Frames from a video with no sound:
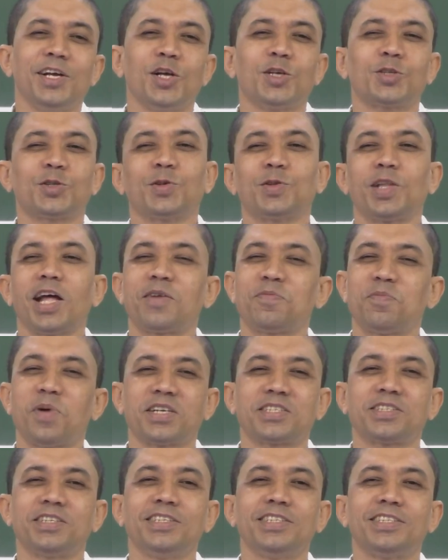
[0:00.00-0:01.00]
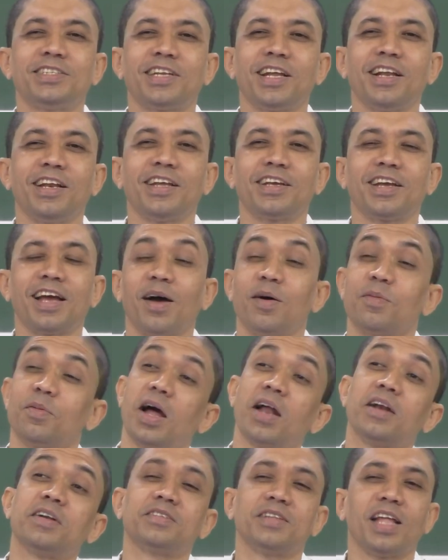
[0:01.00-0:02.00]
so that person is telling uh,
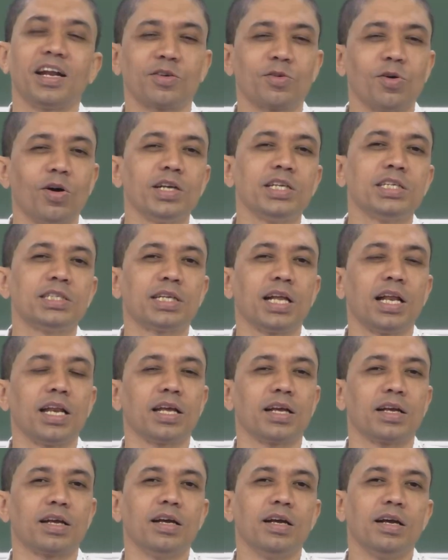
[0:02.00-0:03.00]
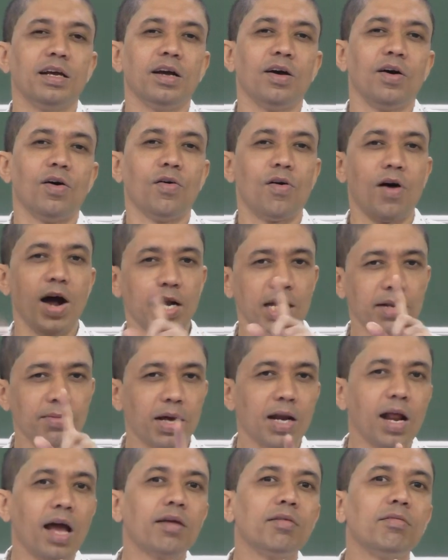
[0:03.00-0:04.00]
and that god is telling
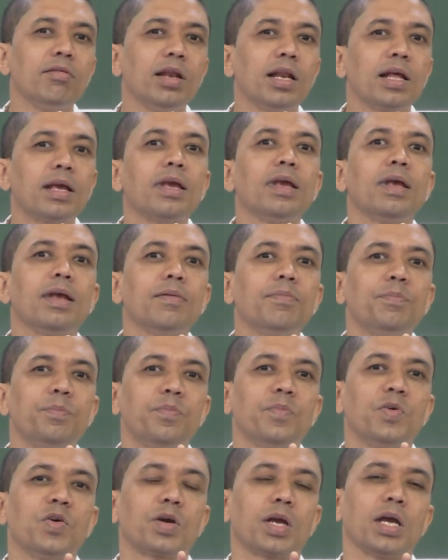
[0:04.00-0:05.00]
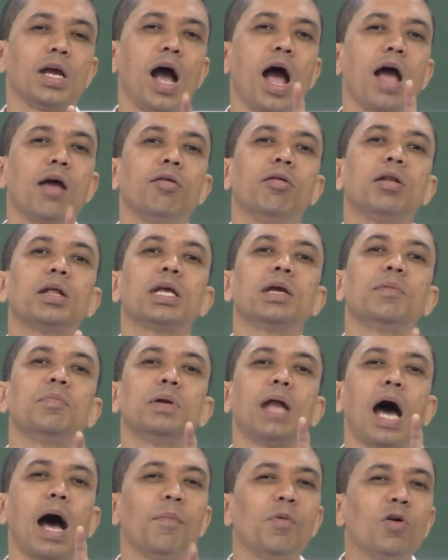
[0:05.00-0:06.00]
whatever i will give okay i will
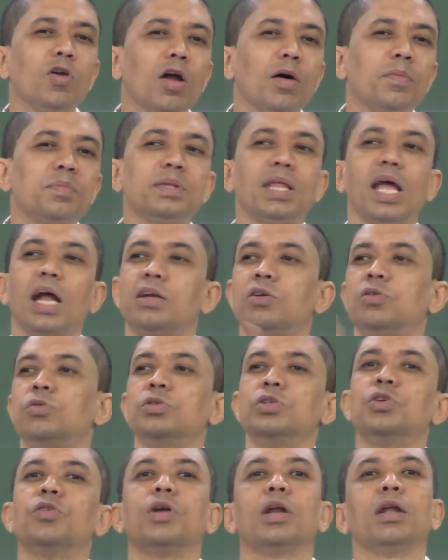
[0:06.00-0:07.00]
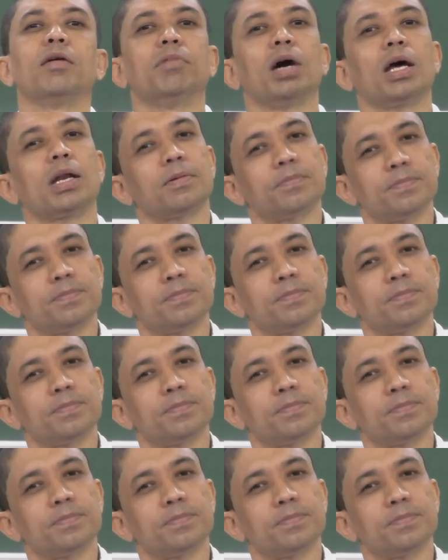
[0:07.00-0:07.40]
give double of that to your neighbor